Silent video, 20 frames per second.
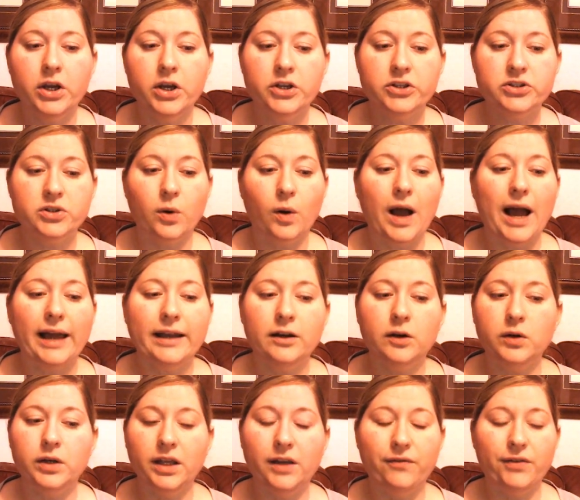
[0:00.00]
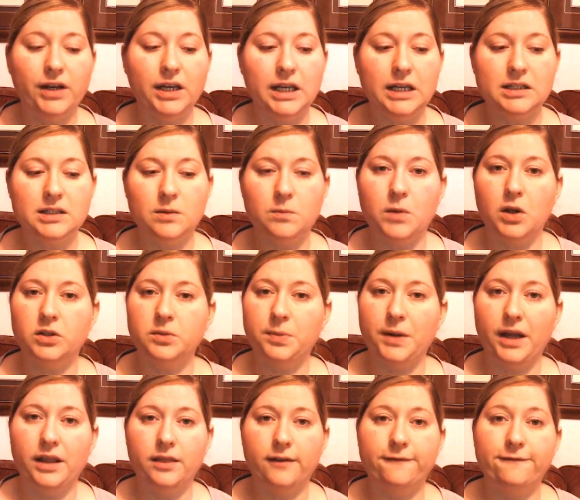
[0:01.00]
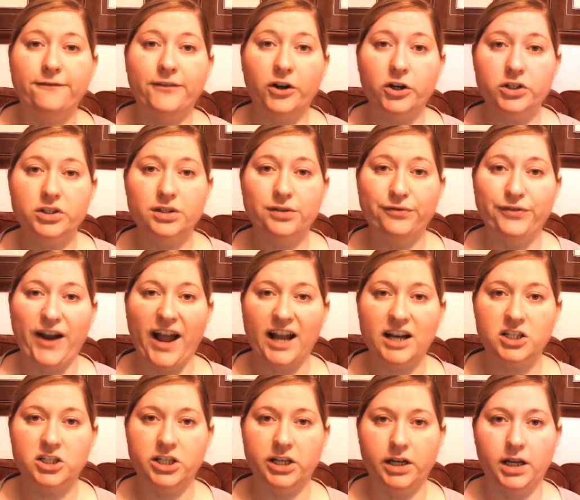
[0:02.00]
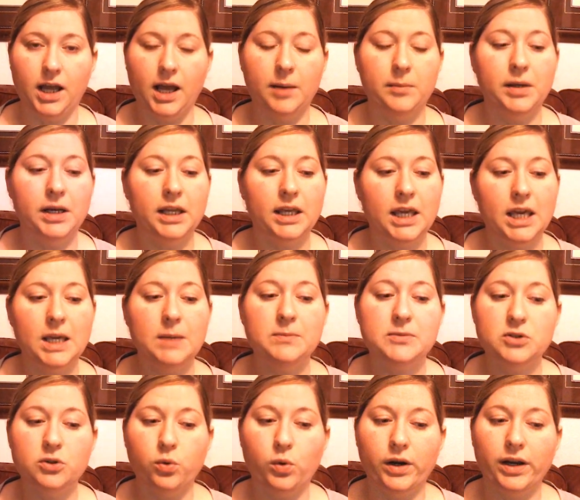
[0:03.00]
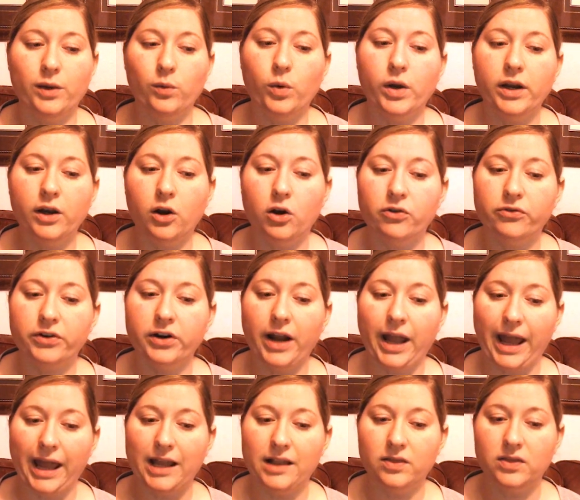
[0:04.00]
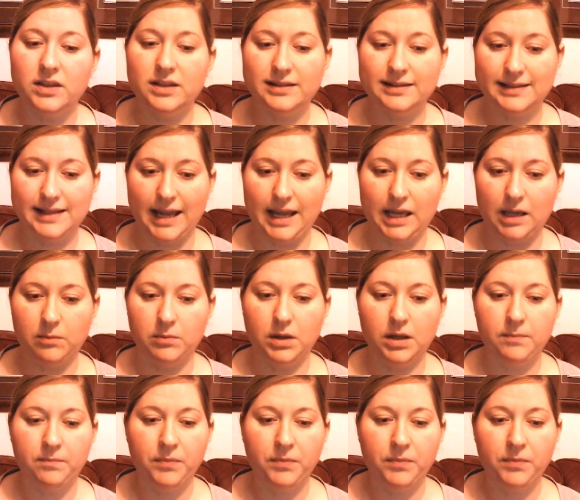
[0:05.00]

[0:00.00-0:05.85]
So I don't even need to multiply the first fraction. I'm going to keep 21 over 8 the same.